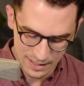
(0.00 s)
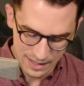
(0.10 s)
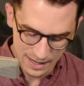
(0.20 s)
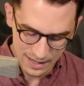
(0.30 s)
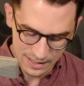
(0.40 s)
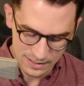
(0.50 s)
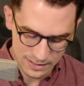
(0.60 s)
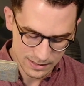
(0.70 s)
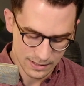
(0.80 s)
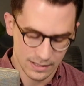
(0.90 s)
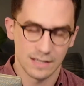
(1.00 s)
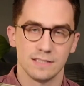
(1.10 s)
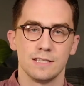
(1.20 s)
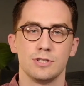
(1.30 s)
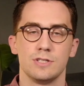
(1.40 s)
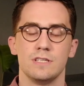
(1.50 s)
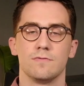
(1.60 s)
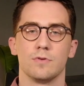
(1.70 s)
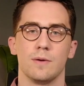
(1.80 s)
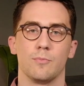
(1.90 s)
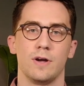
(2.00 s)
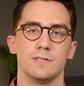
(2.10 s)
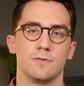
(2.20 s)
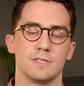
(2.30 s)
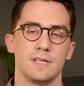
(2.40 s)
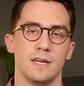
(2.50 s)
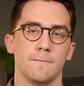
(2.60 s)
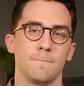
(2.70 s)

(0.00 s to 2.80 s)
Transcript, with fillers: and contingencies for the appraisal, saying,